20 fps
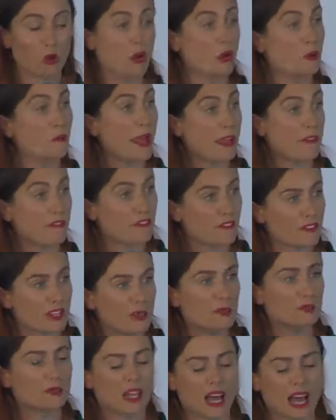or who may
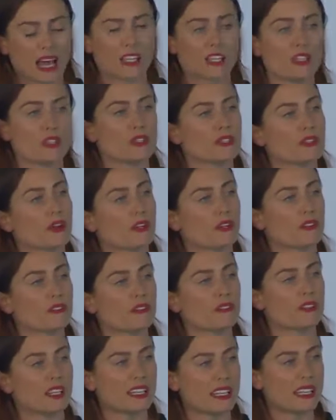feel like you don't
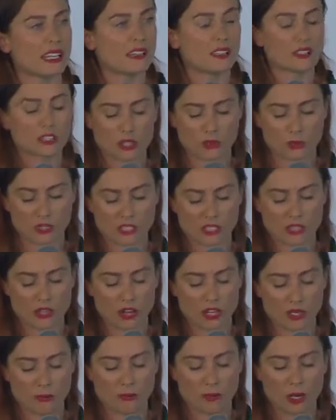fit into a
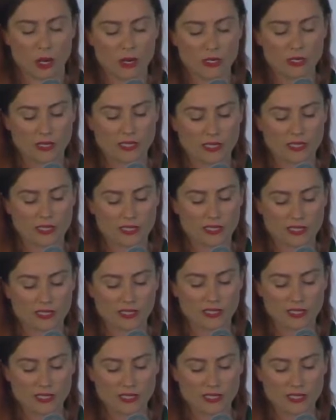certain box.